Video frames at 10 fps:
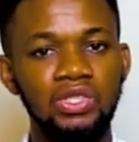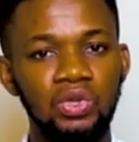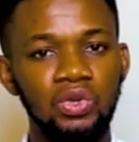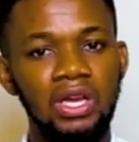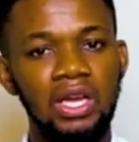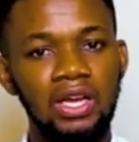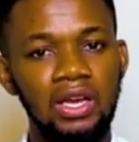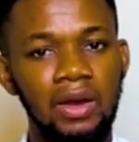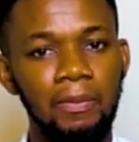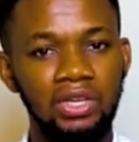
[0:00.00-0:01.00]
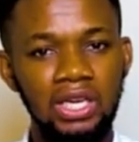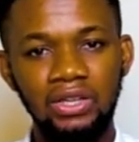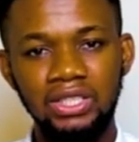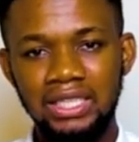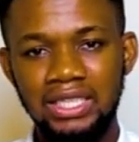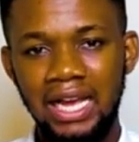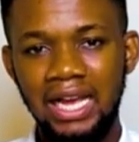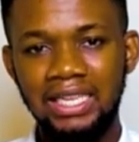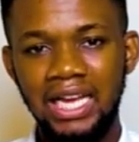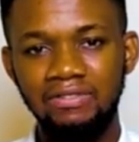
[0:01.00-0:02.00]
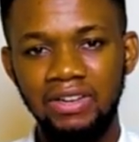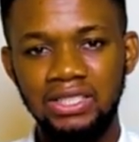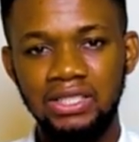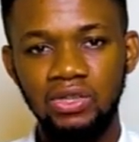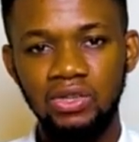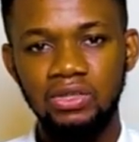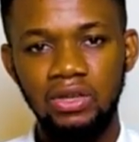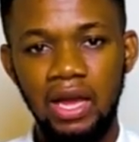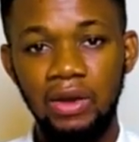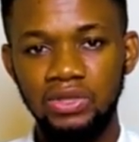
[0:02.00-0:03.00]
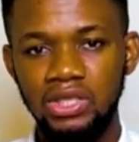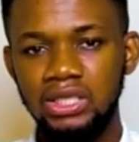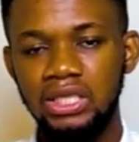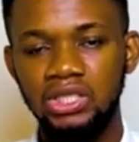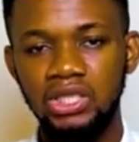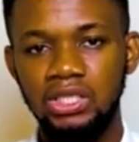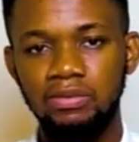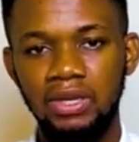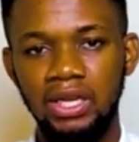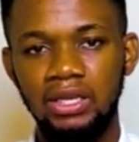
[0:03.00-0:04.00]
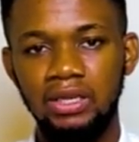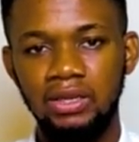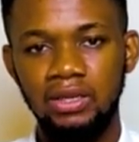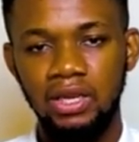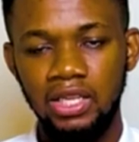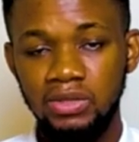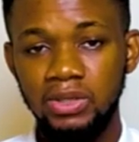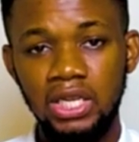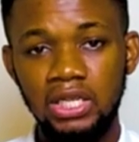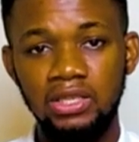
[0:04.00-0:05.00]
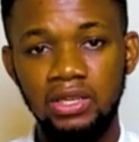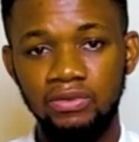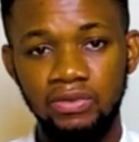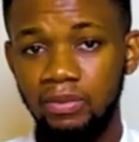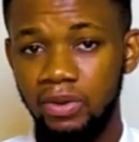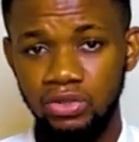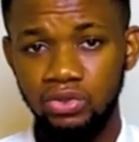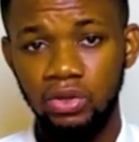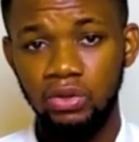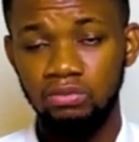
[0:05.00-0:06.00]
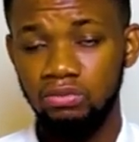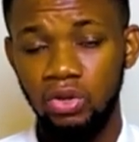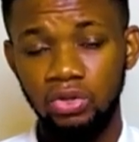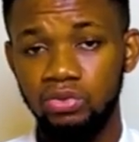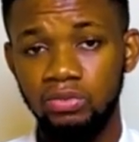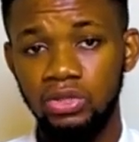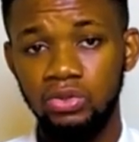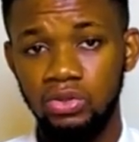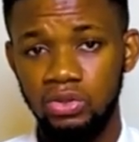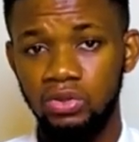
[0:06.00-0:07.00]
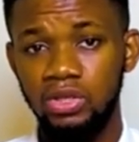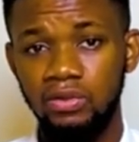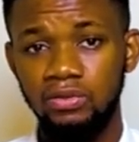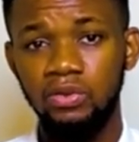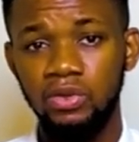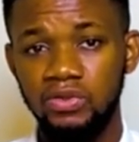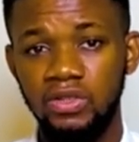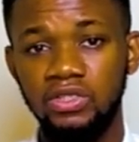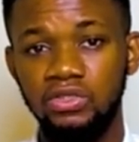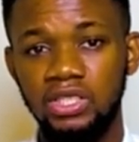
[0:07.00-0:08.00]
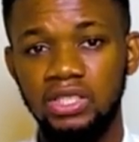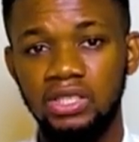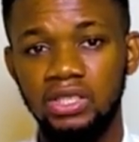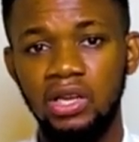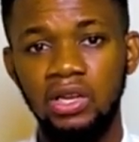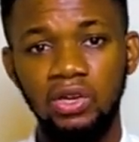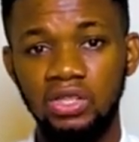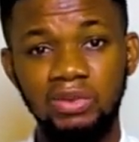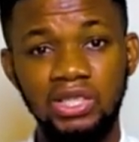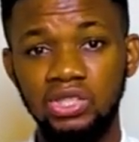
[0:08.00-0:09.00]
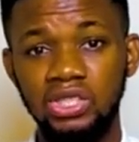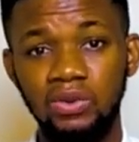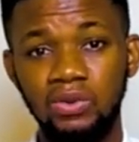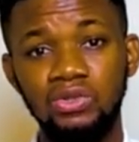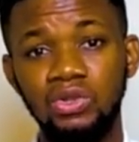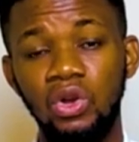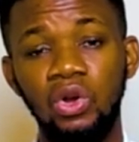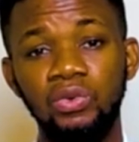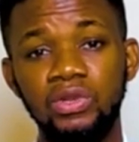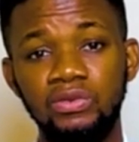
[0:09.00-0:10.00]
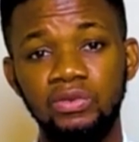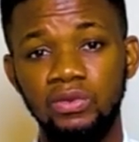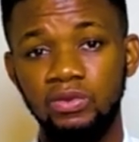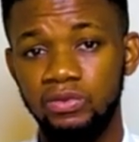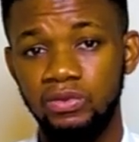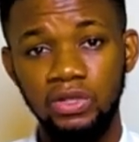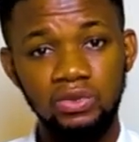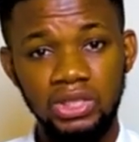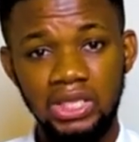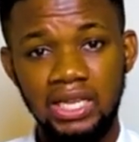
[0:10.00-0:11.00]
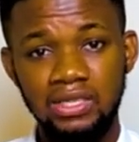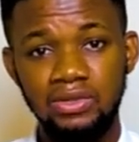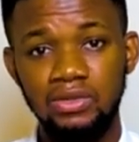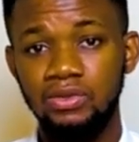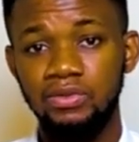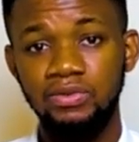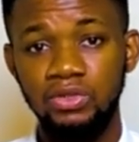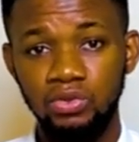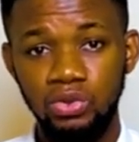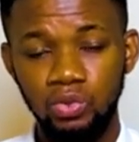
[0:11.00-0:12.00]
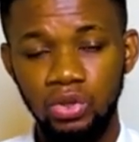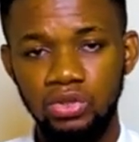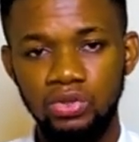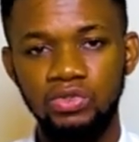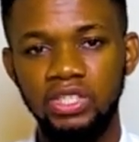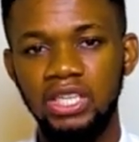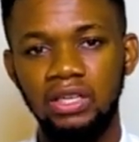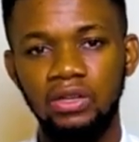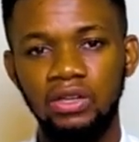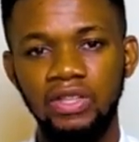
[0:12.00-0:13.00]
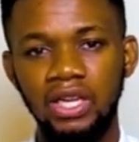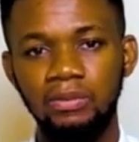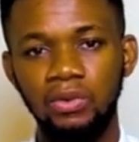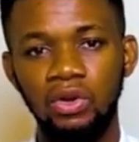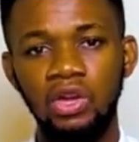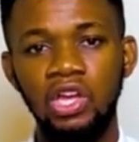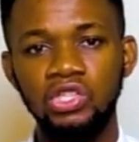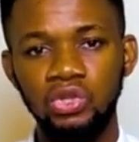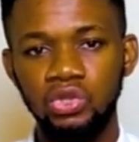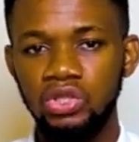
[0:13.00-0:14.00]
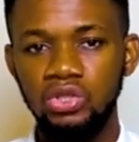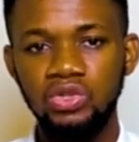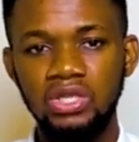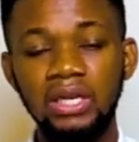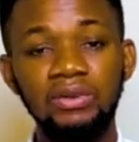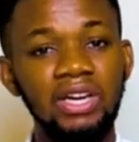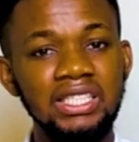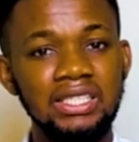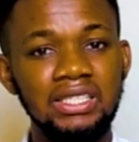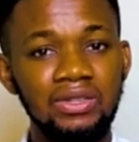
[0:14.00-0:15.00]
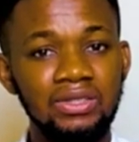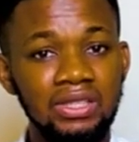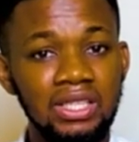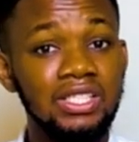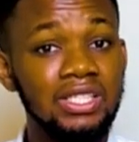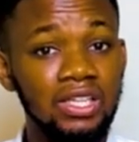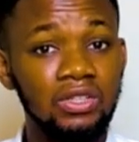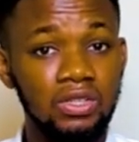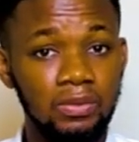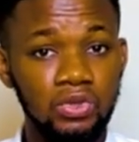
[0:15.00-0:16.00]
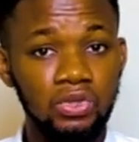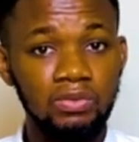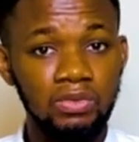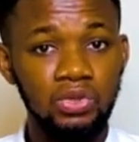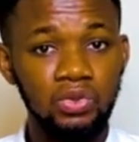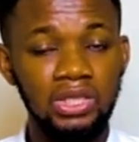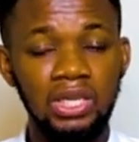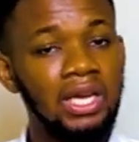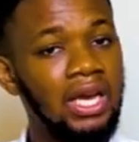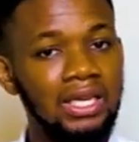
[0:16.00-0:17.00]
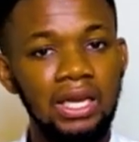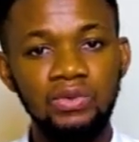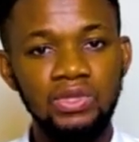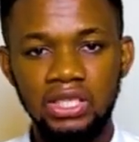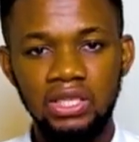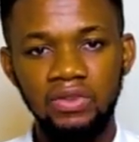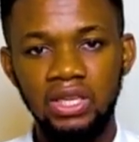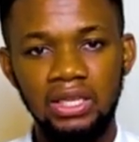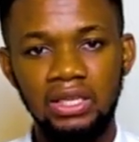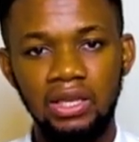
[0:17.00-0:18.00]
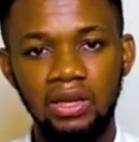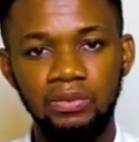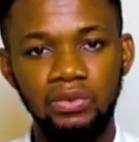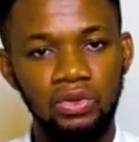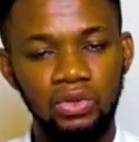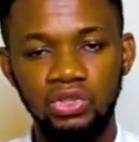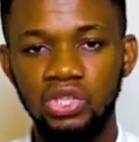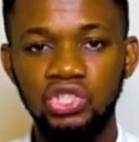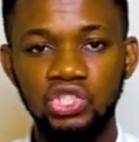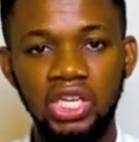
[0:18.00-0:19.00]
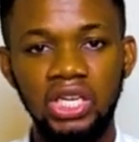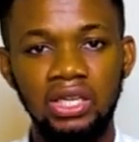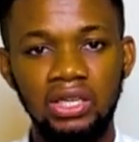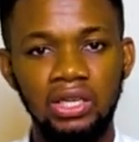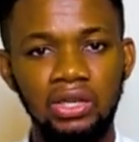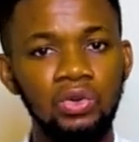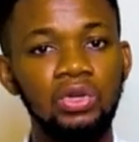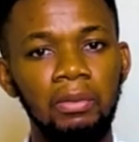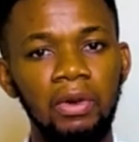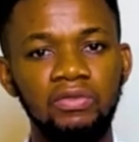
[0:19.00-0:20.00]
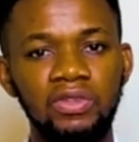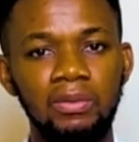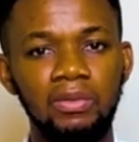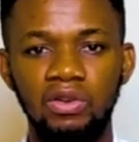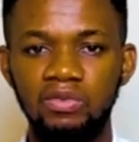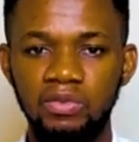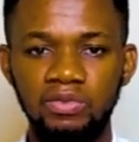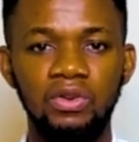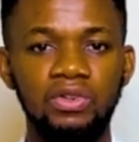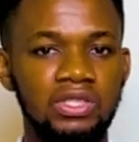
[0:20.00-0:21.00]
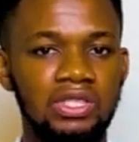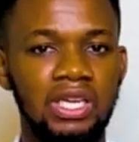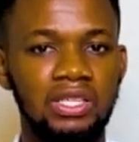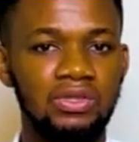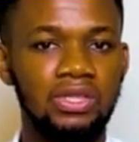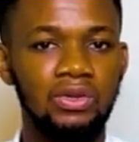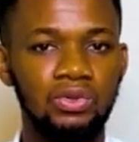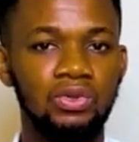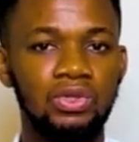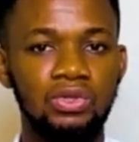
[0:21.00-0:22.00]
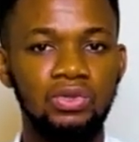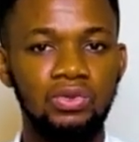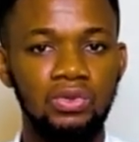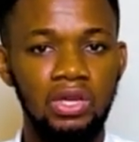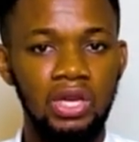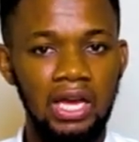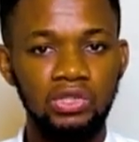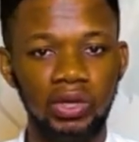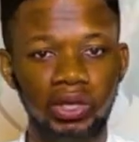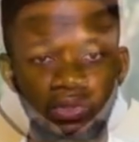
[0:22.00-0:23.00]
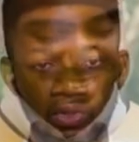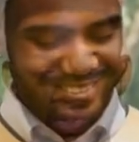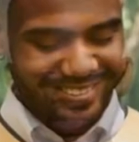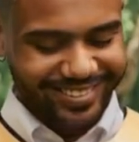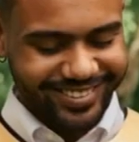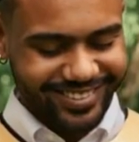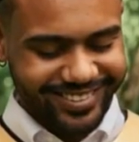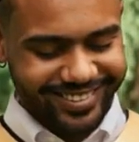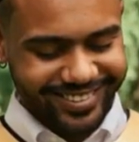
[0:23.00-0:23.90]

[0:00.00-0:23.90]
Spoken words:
So, but now that I had that advantage because I was a diligent planner, especially in year four. I planned through all through medical school, but year four was very interesting because my jotter was always full, filled with tasks to do, filled with what to read and all of that. But so you need to start writing down the things that you're supposed to be doing, and that would significantly help you. Just check a good number of them off before you decide to now go into actual studying.